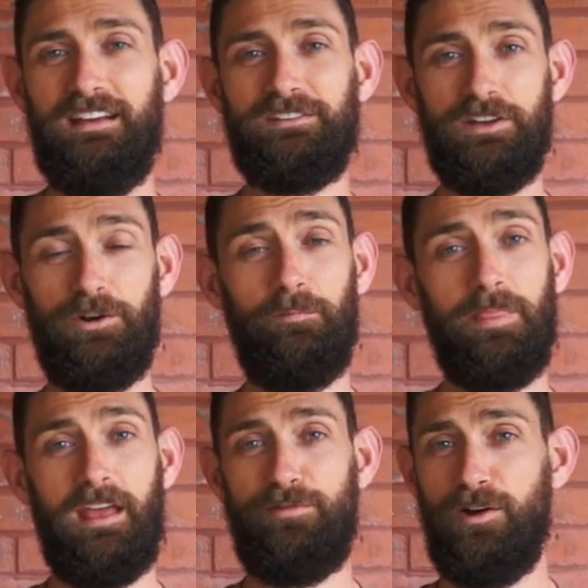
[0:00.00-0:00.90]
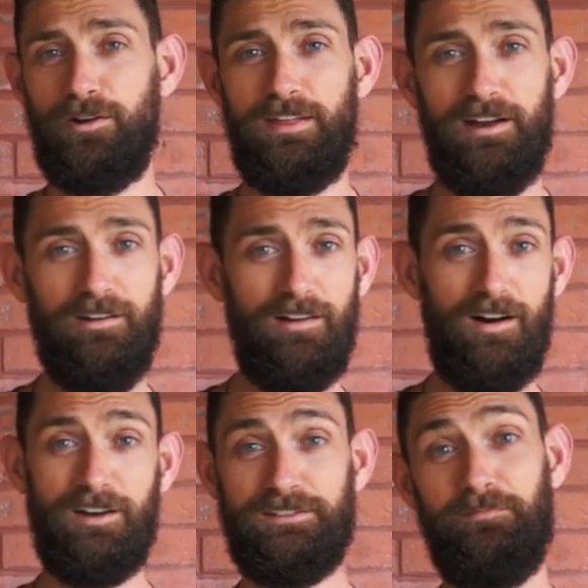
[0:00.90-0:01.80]
So, if you're already there,
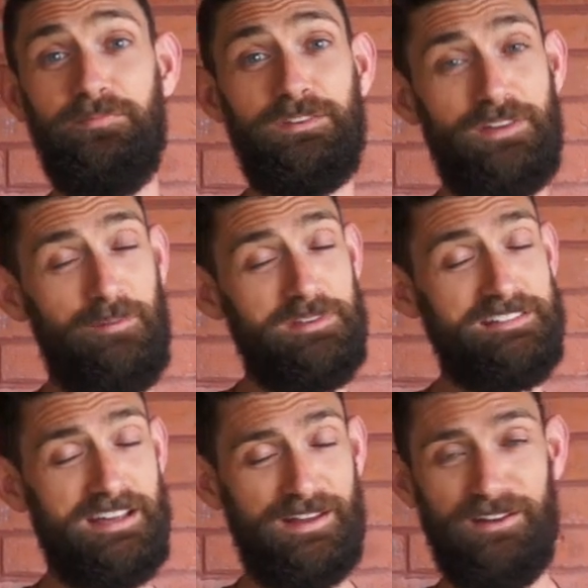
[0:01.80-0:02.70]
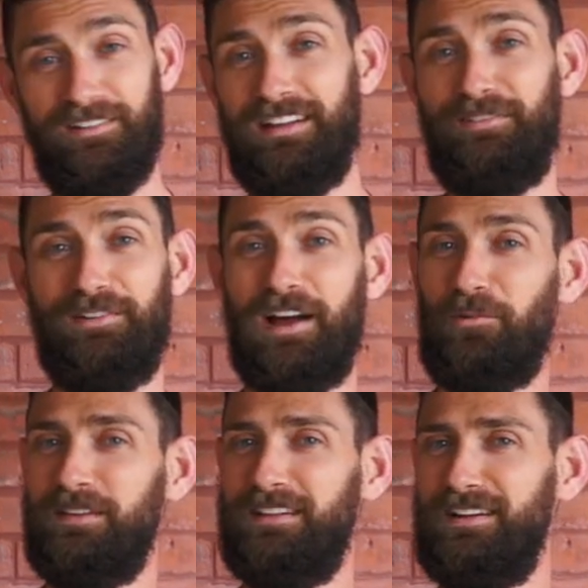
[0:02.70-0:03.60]
awesome. This will help you stay there. If you're not
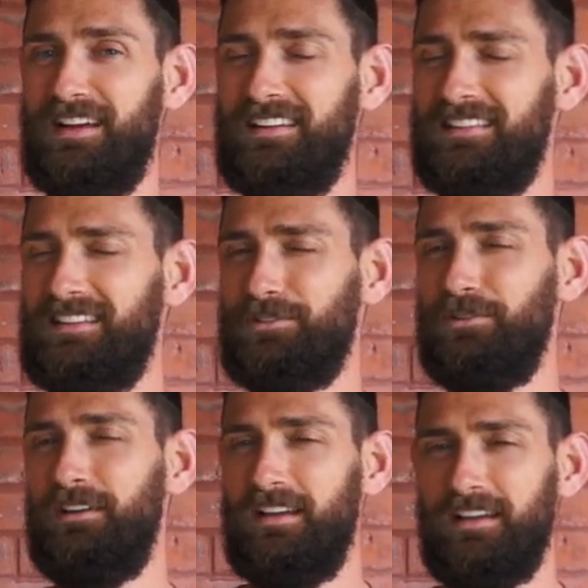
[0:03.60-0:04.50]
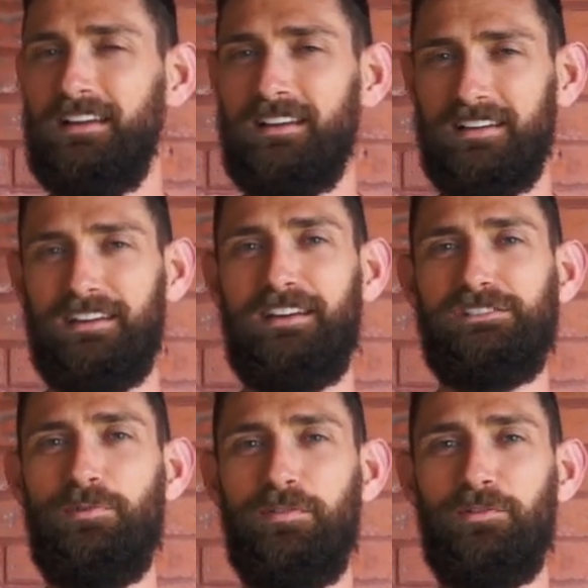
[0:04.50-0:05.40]
quite there yet, these will get
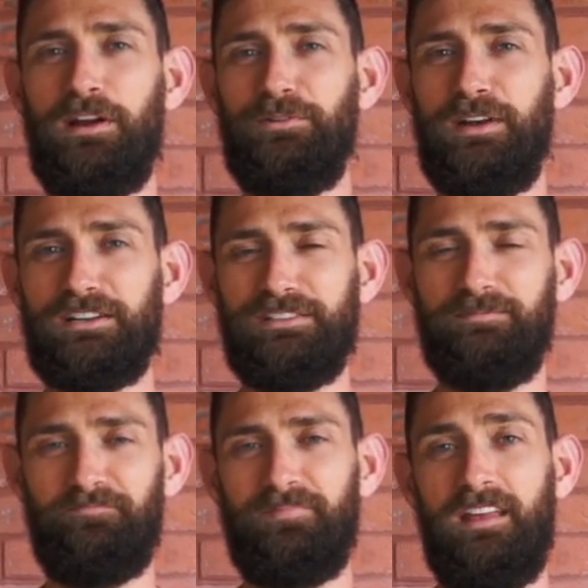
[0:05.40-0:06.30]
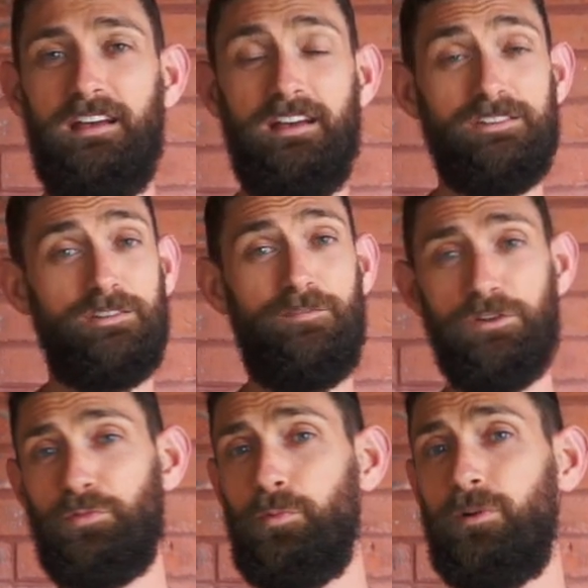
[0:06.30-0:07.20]
you moving in the right direction. So the
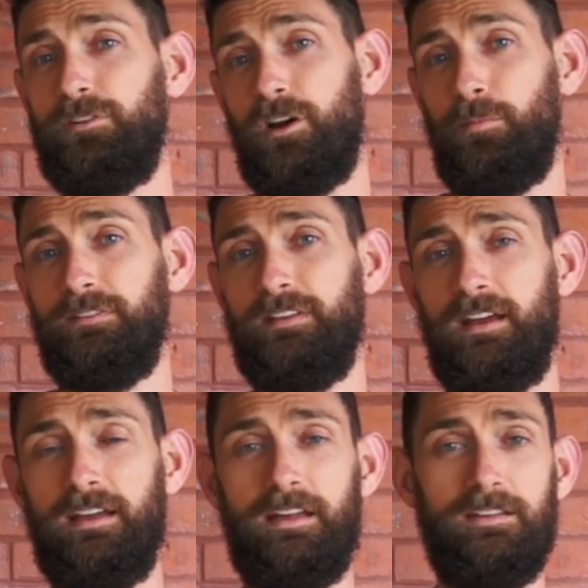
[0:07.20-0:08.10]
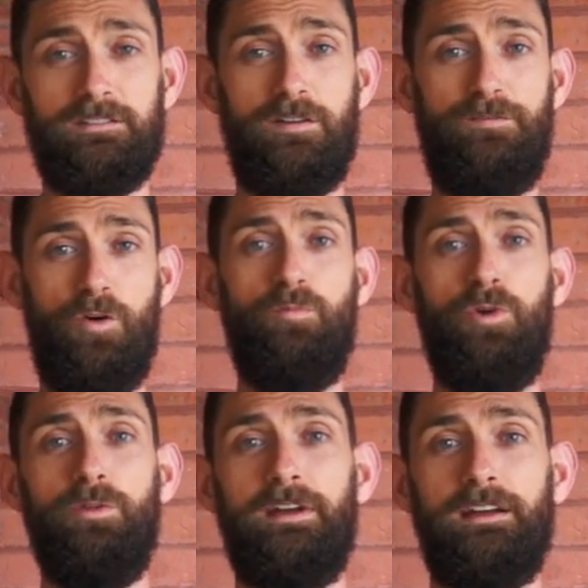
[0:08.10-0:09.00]
first one we're going to talk about today is foam
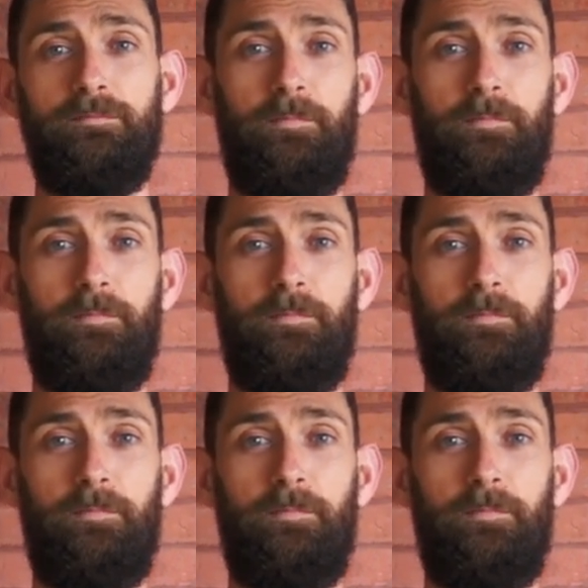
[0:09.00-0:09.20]
rolling.